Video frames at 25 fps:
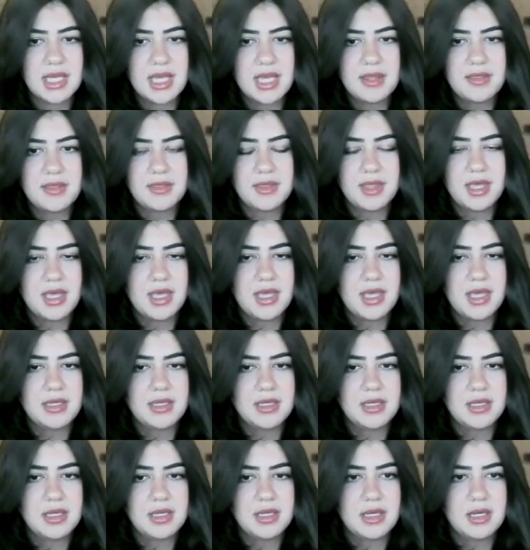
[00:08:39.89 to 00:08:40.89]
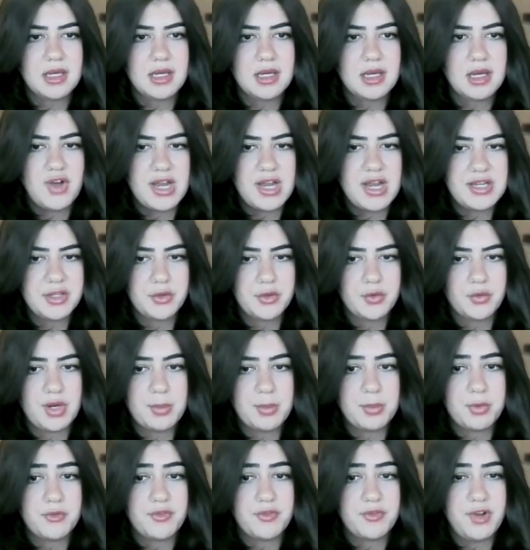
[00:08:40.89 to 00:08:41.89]
and then finding the
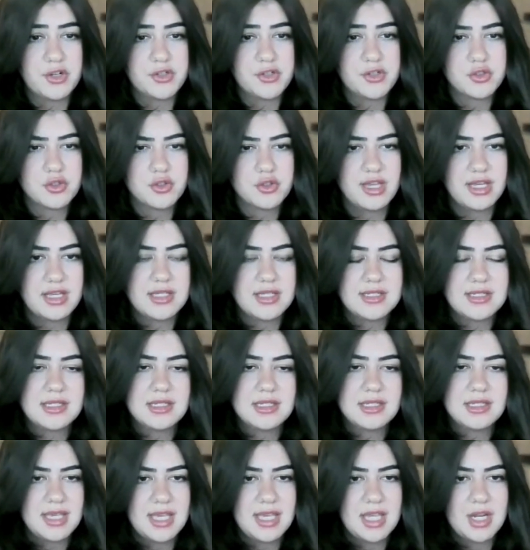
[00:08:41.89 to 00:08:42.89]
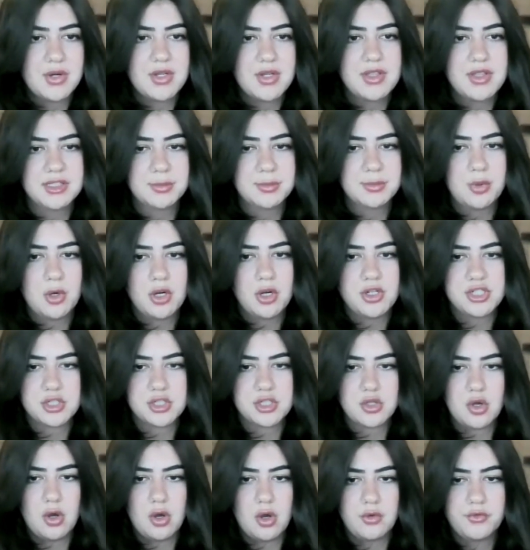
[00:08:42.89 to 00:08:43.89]
right professional that can carry this
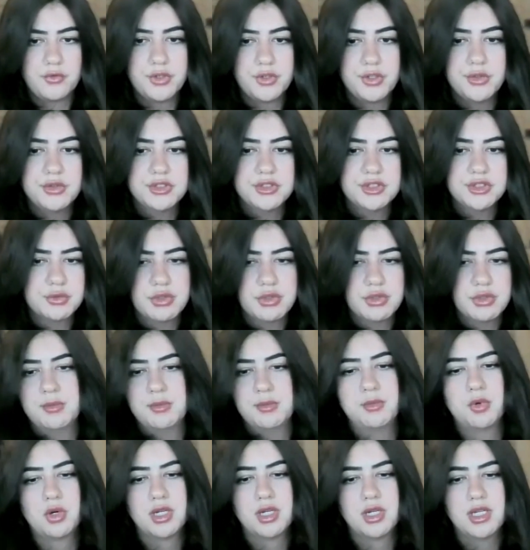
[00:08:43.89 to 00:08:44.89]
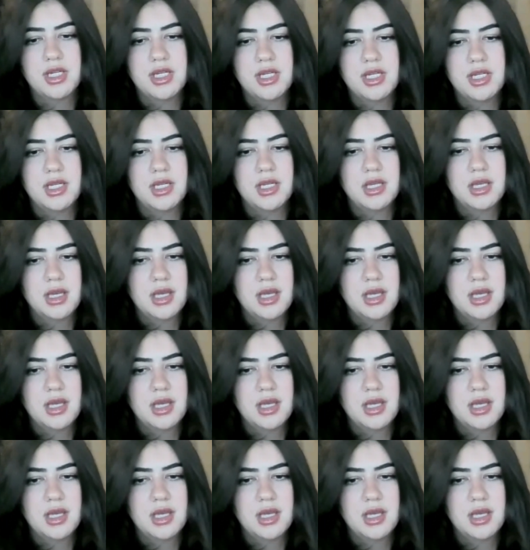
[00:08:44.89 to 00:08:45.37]
project on for you is really important.